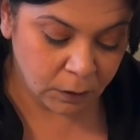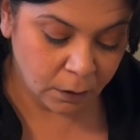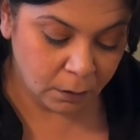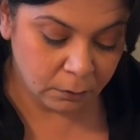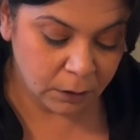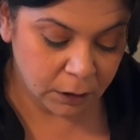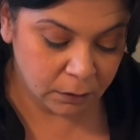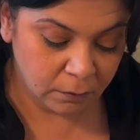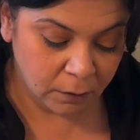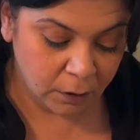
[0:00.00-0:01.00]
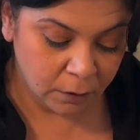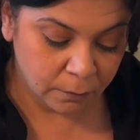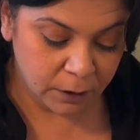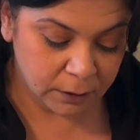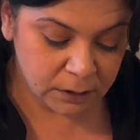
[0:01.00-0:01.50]
All right,
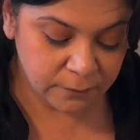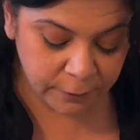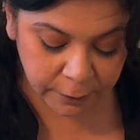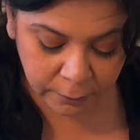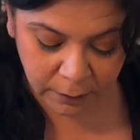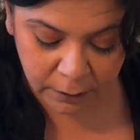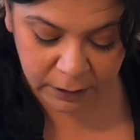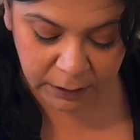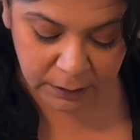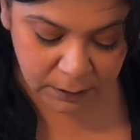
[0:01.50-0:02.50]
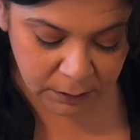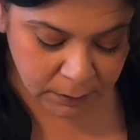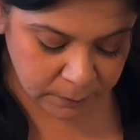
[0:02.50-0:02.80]
what else for Aquarius?